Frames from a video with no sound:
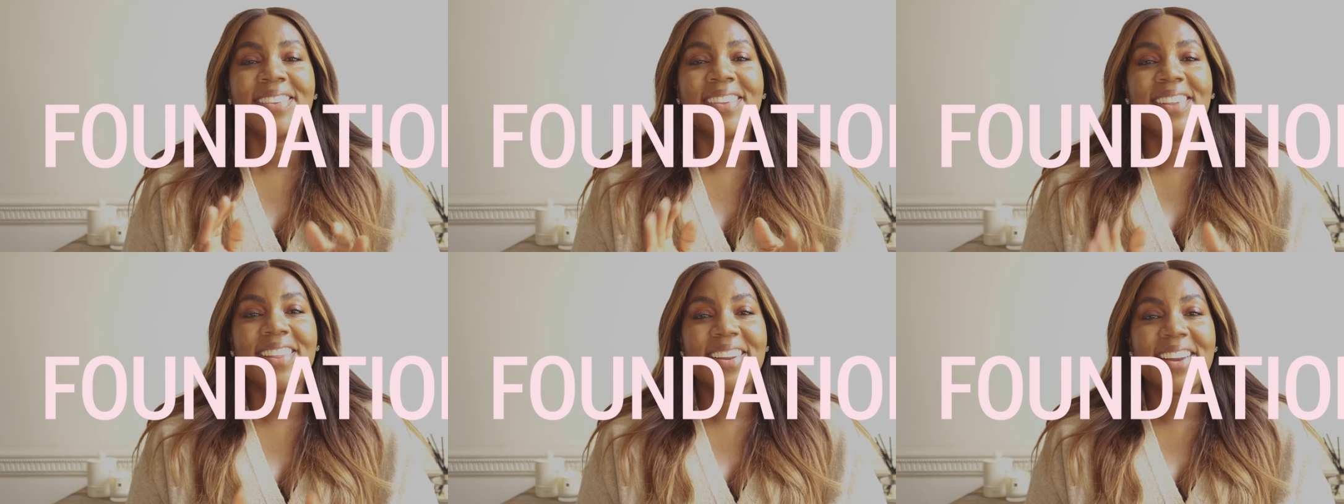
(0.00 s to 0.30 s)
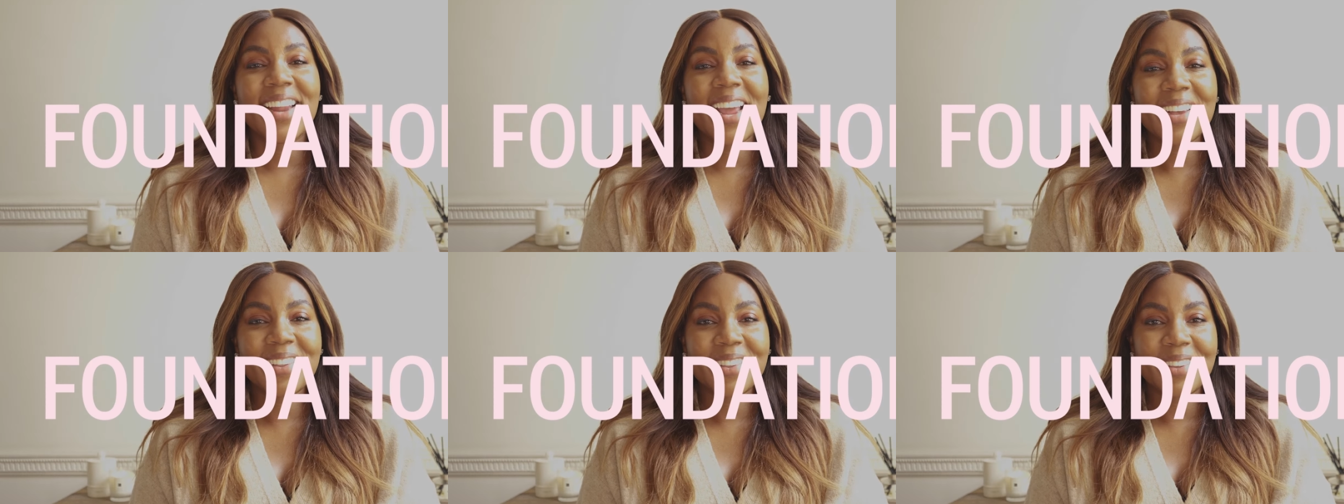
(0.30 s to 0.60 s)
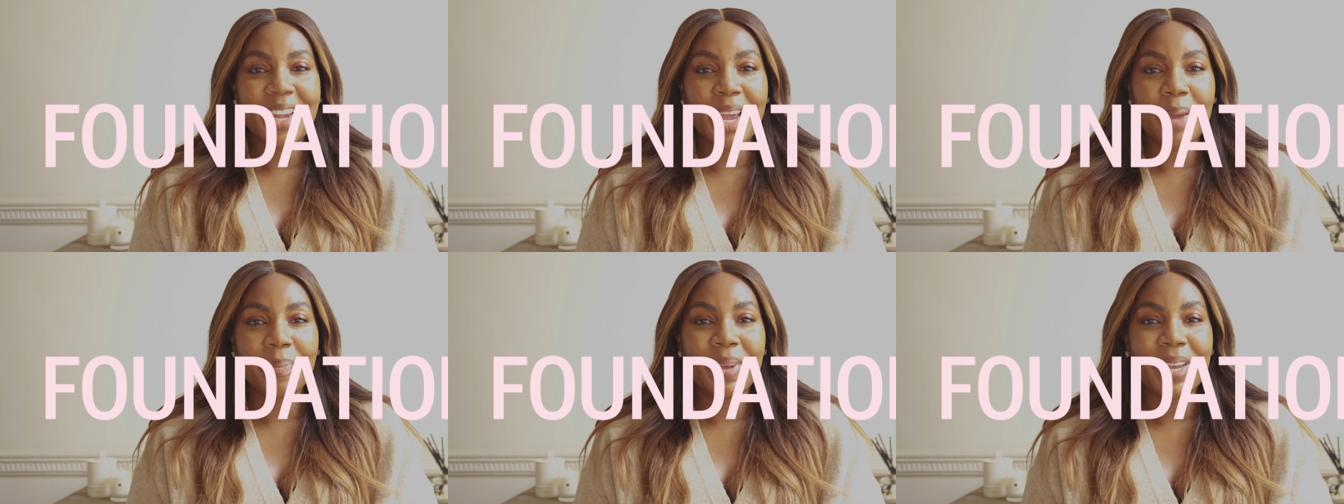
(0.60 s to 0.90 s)
So the next
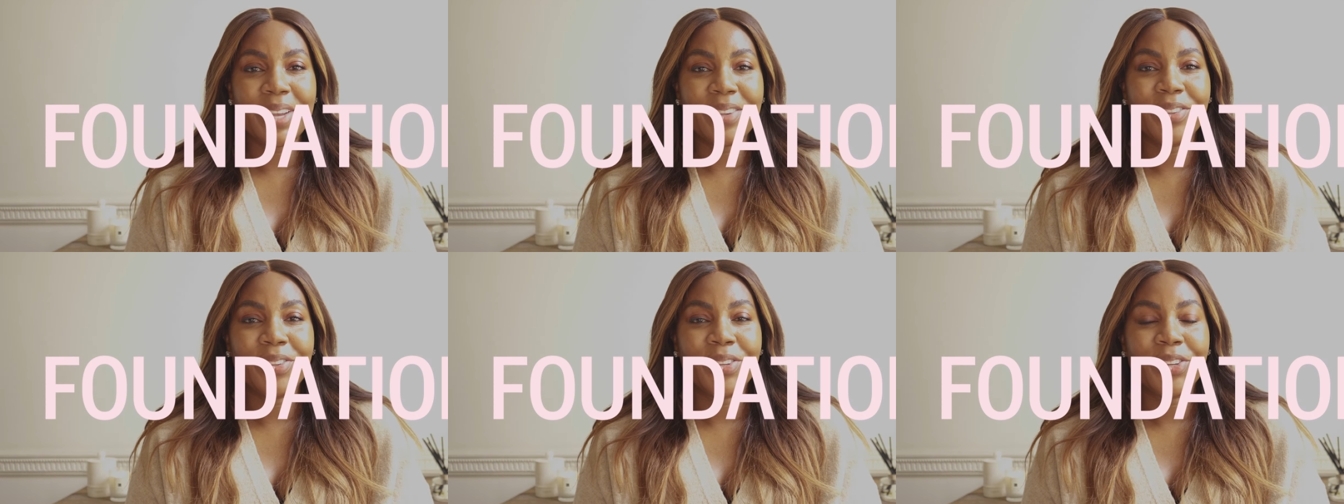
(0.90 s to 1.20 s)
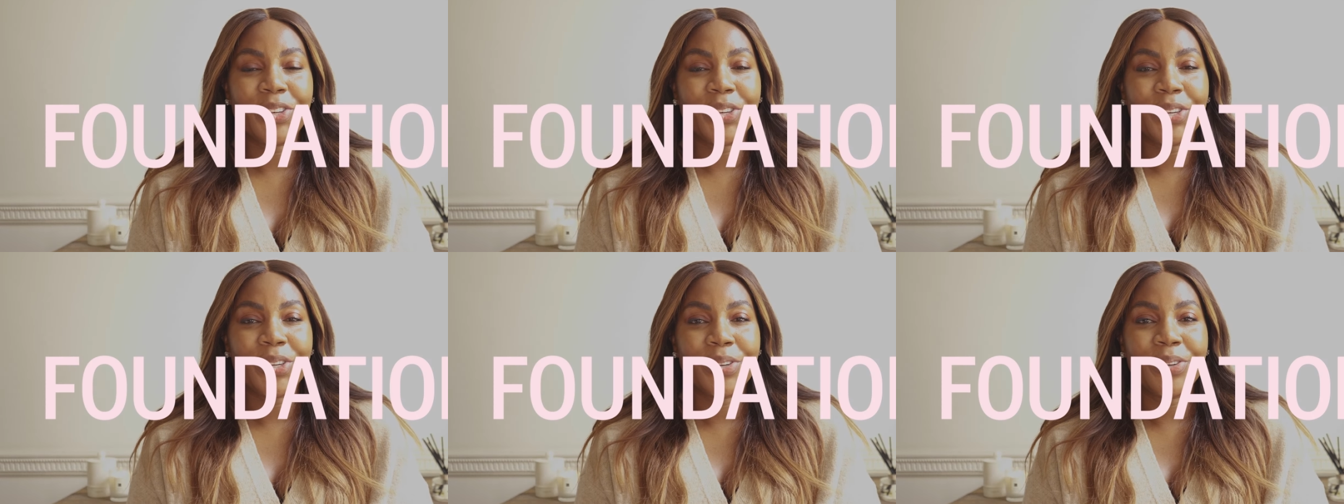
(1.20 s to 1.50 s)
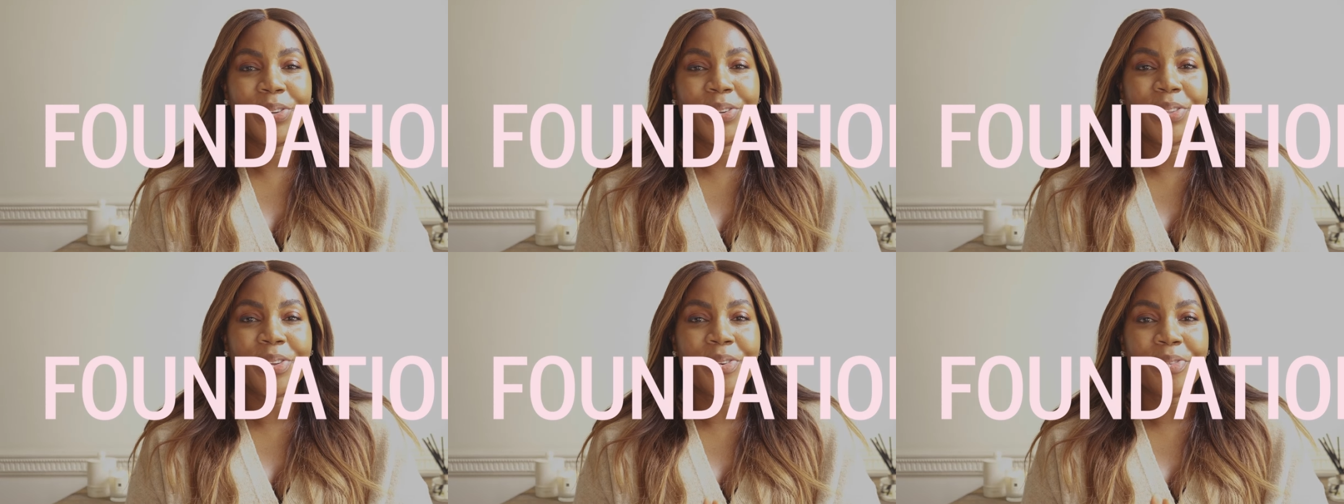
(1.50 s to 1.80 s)
step is to
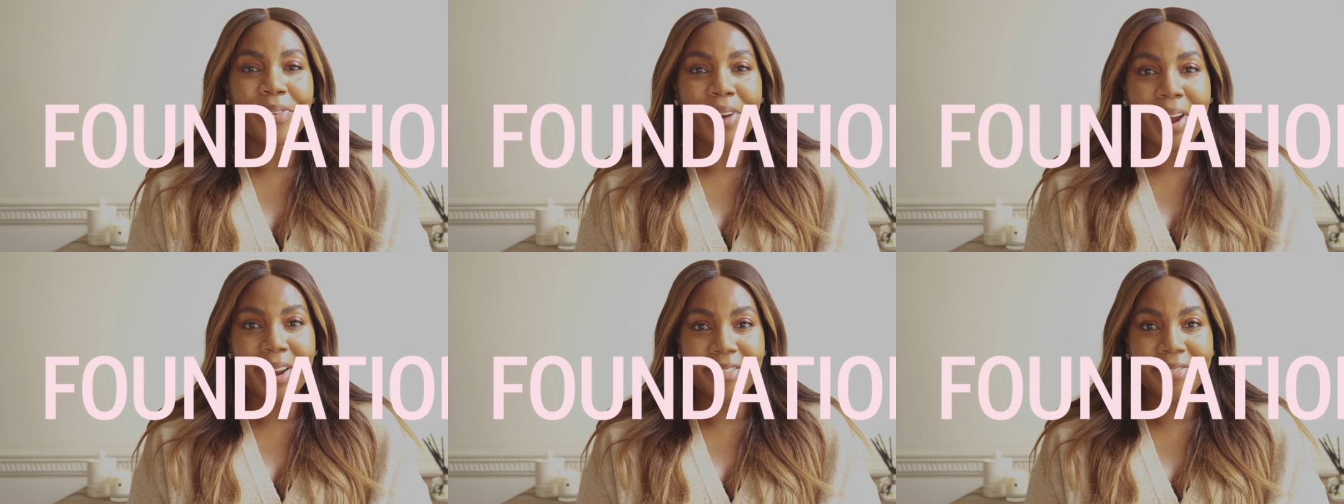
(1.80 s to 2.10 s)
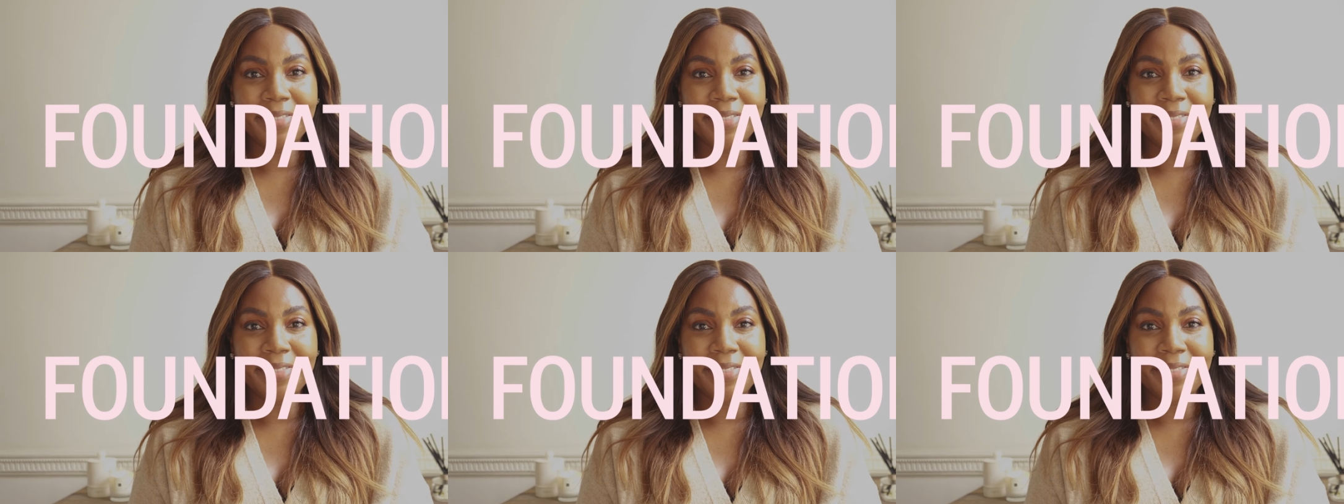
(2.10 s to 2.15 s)
choose the right